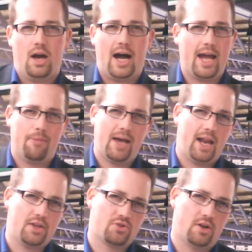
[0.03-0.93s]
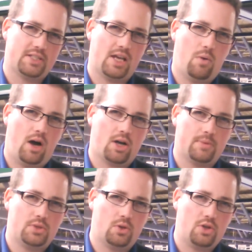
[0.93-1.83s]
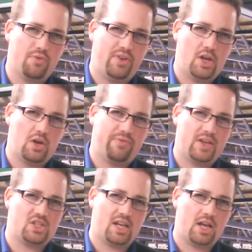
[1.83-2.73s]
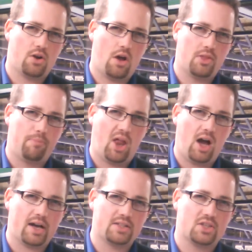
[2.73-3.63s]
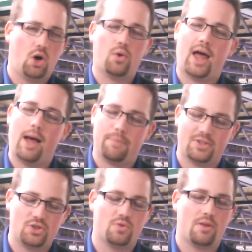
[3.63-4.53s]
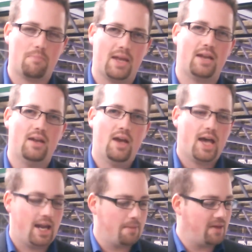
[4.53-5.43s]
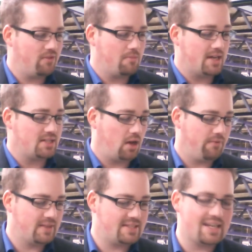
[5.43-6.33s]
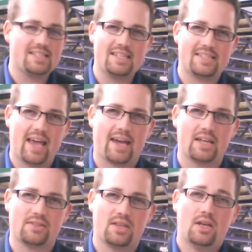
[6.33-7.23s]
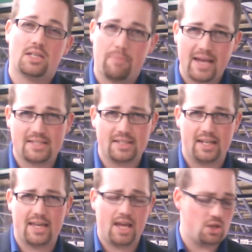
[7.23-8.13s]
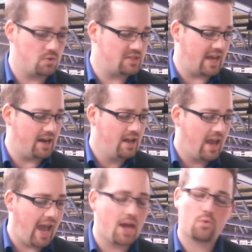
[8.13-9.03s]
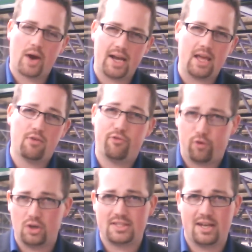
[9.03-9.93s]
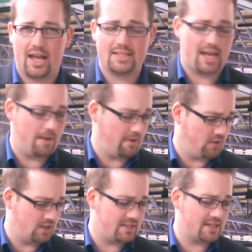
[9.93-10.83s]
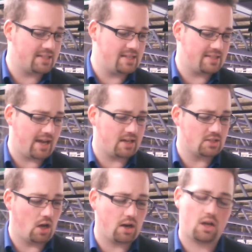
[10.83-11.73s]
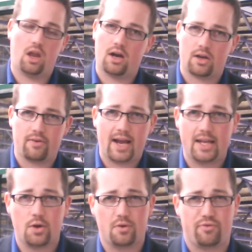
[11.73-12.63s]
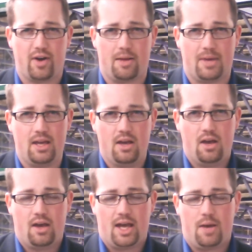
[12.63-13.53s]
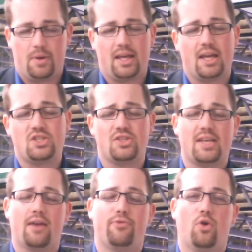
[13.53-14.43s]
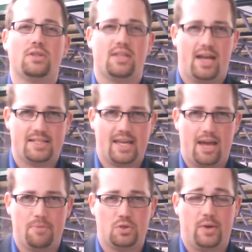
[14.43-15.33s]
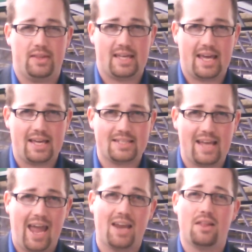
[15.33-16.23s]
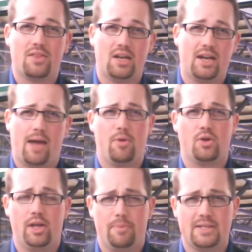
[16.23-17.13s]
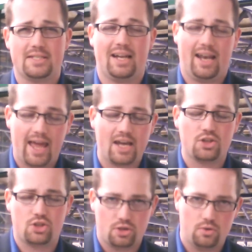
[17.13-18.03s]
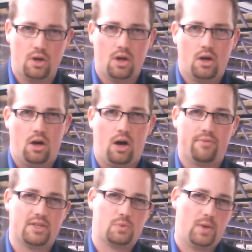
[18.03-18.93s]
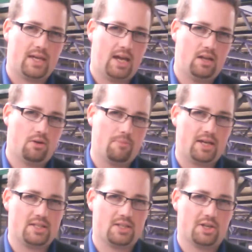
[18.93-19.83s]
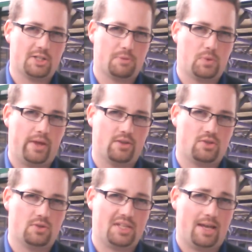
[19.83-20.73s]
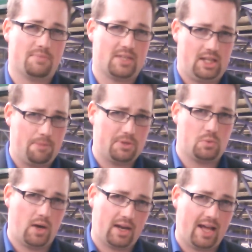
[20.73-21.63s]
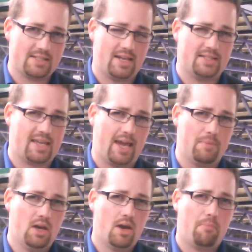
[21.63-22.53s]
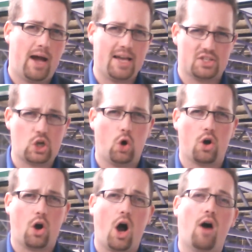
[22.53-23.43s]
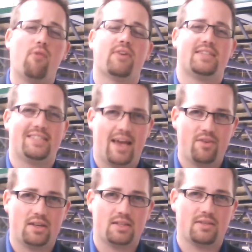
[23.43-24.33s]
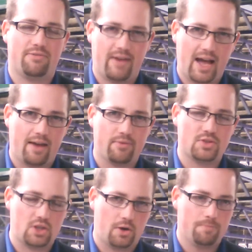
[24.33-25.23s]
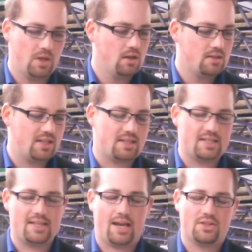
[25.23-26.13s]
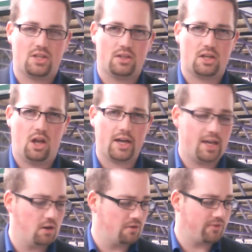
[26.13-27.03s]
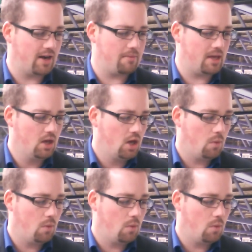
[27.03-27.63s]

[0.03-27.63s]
Hi, I'm Alex Ronsley. Welcome to a new video feature here on the blog. It's called Up to the Minute, and I'm giving myself 60 seconds to basically get you set and ready for tonight's game. I've got 60 seconds on a clock right here in front of me, and when it gets you set for tonight's game between the Kings and the Nanaimo Clippers, leg two of this weekend little mini-series between the two teams. The Clippers won last night's game by a score of 7 to five. So, 60 seconds on the clock here in front of me.